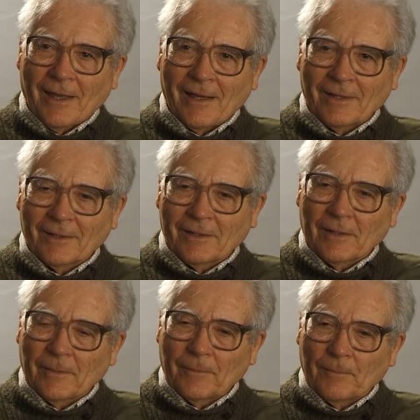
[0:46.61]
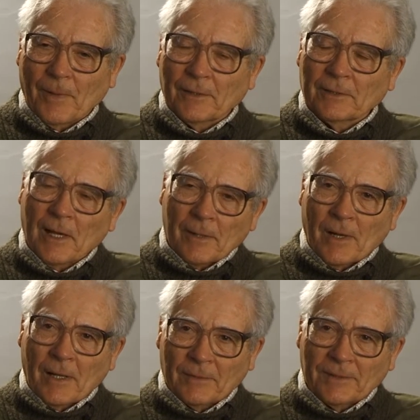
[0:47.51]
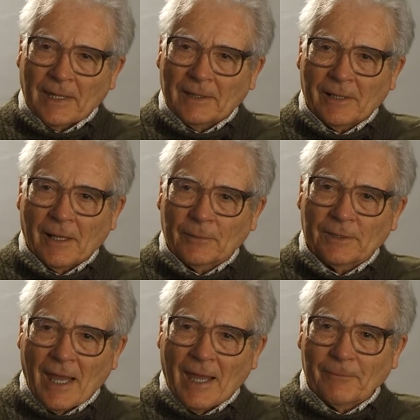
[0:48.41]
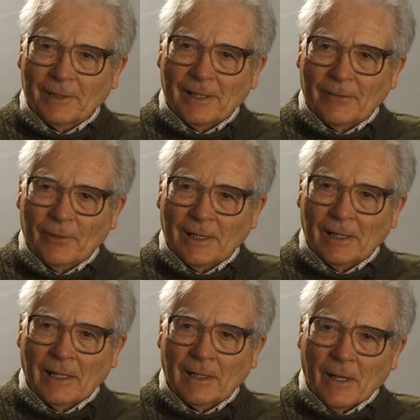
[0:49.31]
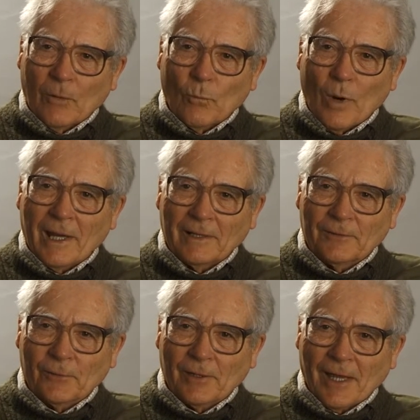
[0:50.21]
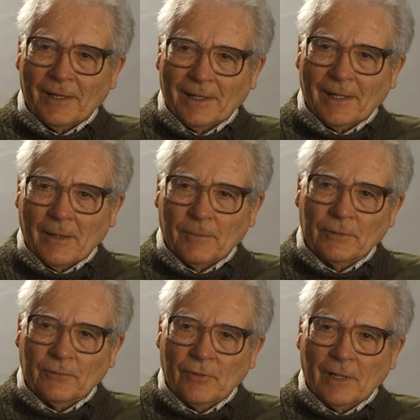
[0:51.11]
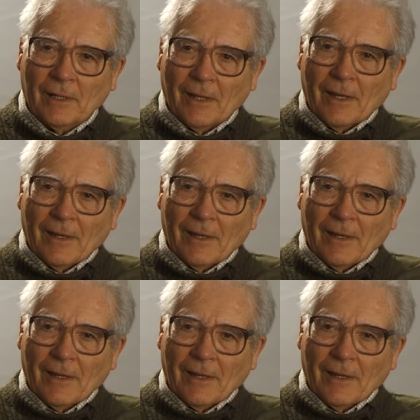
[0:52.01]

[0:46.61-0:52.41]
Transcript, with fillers: And uh, by the time I was eight, I was avidly reading Wade's Organic Chemistry,